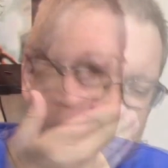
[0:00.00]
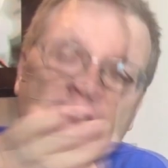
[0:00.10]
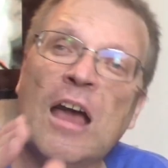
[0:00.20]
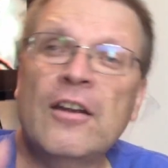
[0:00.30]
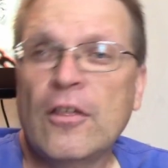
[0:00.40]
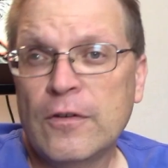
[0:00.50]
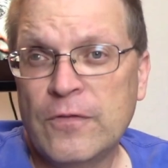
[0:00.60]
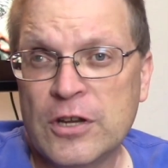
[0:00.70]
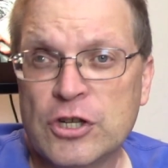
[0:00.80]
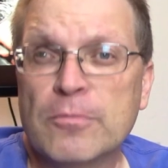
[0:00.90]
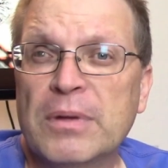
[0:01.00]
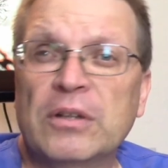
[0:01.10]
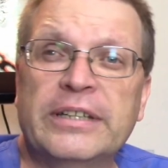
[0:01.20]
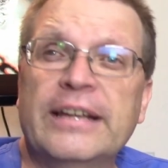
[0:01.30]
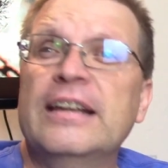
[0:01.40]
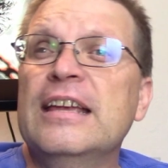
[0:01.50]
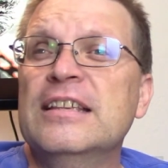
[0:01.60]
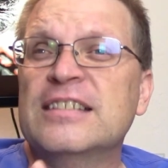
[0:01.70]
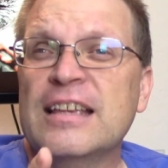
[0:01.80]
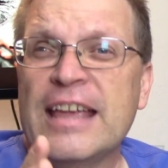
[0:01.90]
Another feature built in
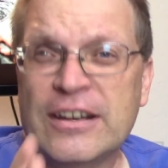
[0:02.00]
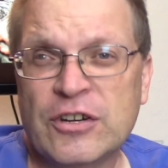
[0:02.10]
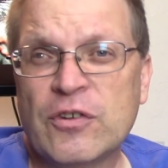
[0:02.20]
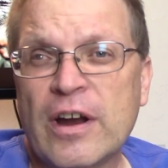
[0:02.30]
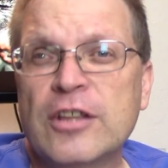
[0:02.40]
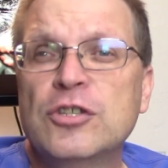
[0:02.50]
is integrated